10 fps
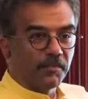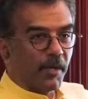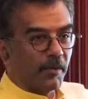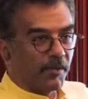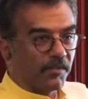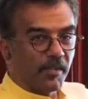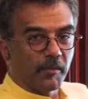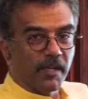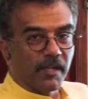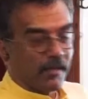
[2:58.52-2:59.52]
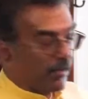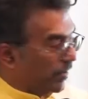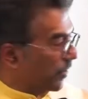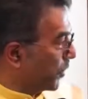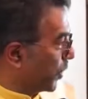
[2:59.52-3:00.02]
why we're celebrating 100
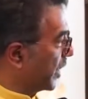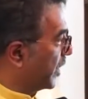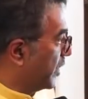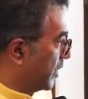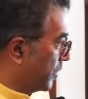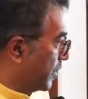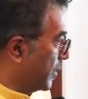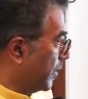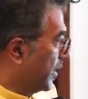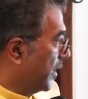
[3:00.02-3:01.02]
years today here. So